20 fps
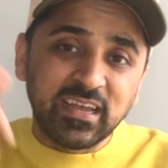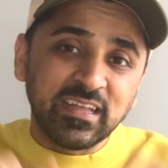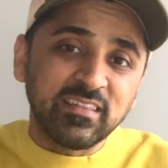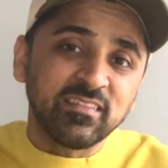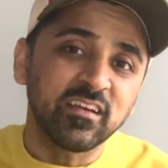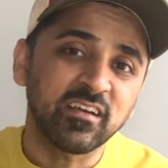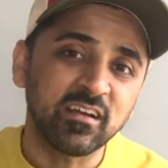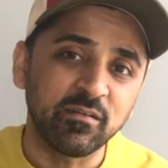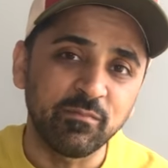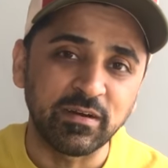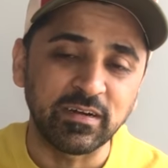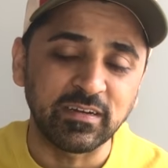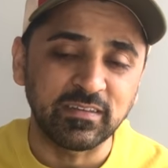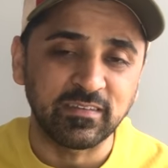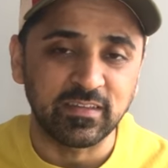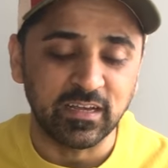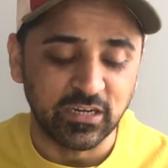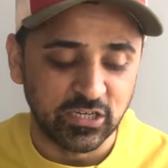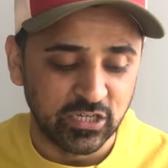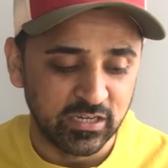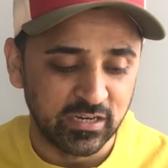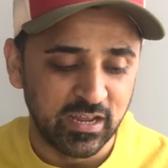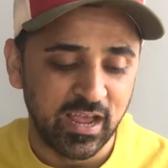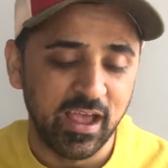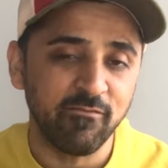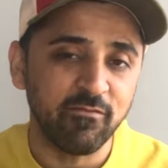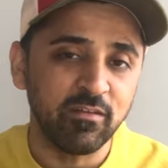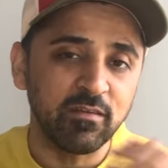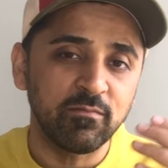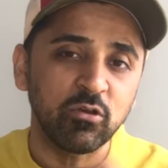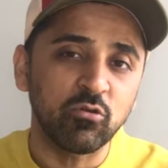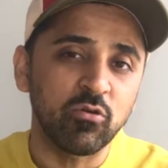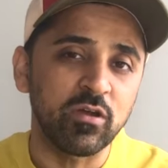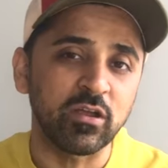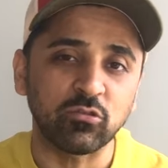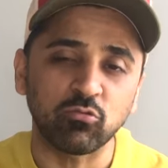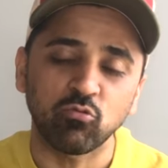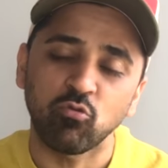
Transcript: in the comment section. I will be going